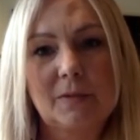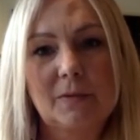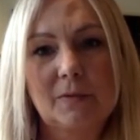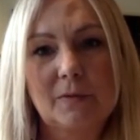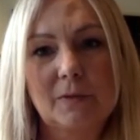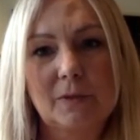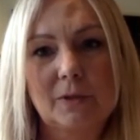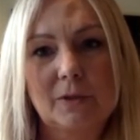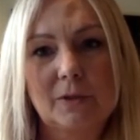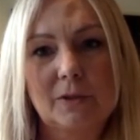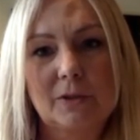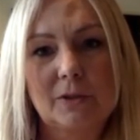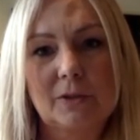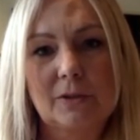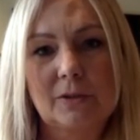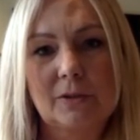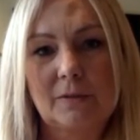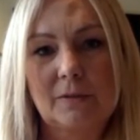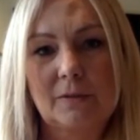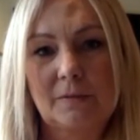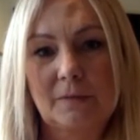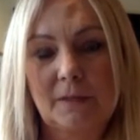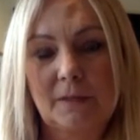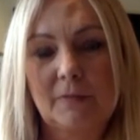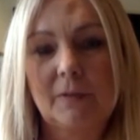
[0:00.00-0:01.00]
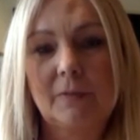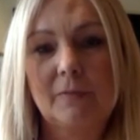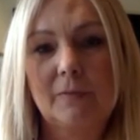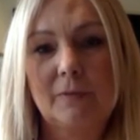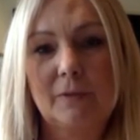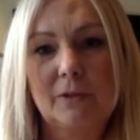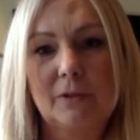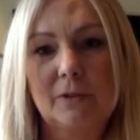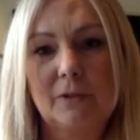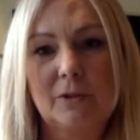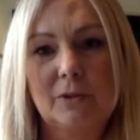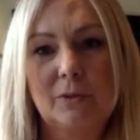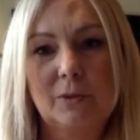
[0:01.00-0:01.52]
favorite
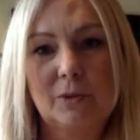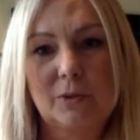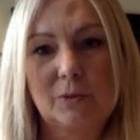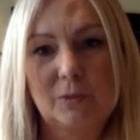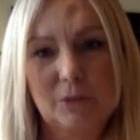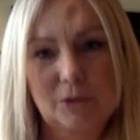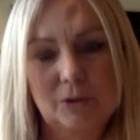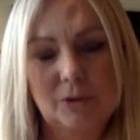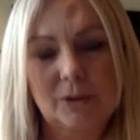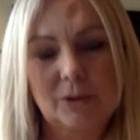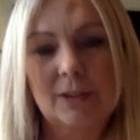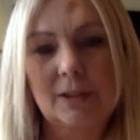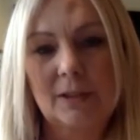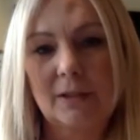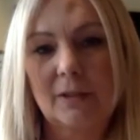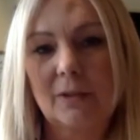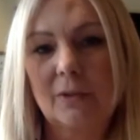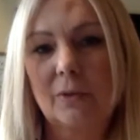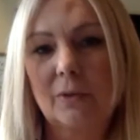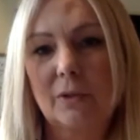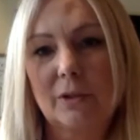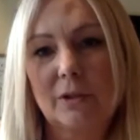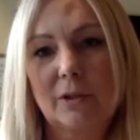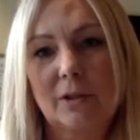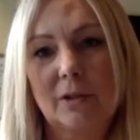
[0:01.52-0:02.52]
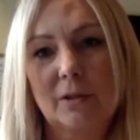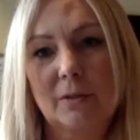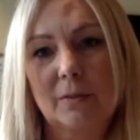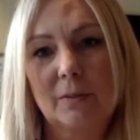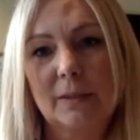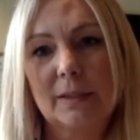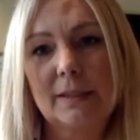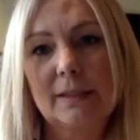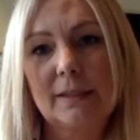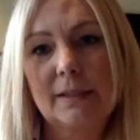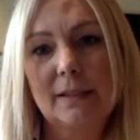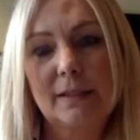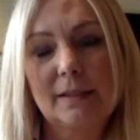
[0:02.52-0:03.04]
verse was, "Rejoice in the Lord
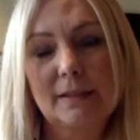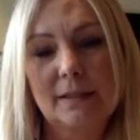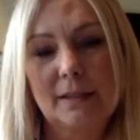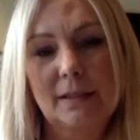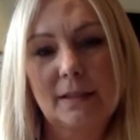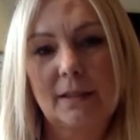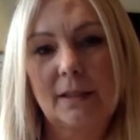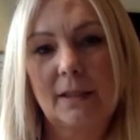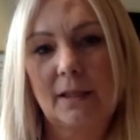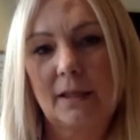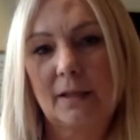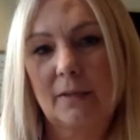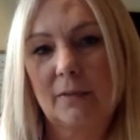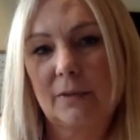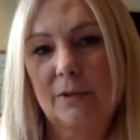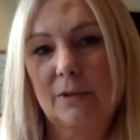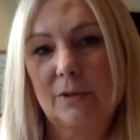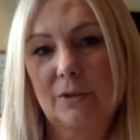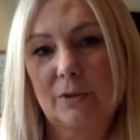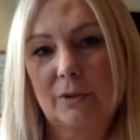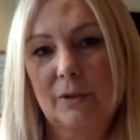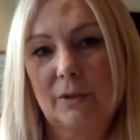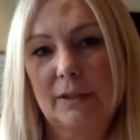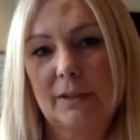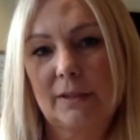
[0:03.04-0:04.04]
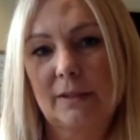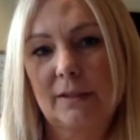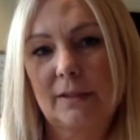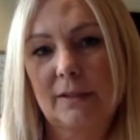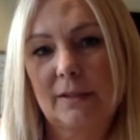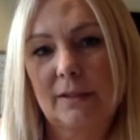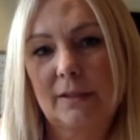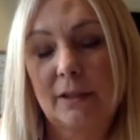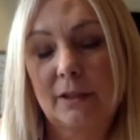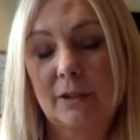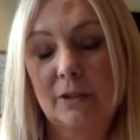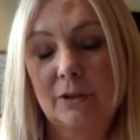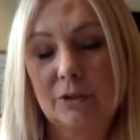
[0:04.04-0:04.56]
always. I say it again, rejoice.
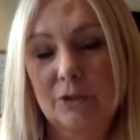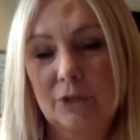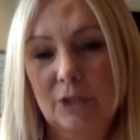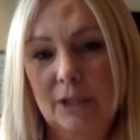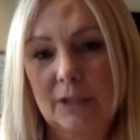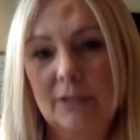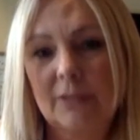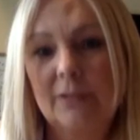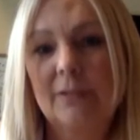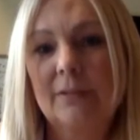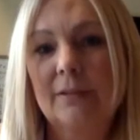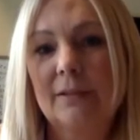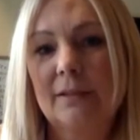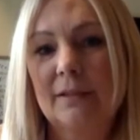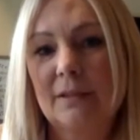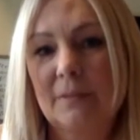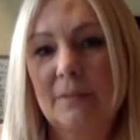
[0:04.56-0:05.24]
Let your gentleness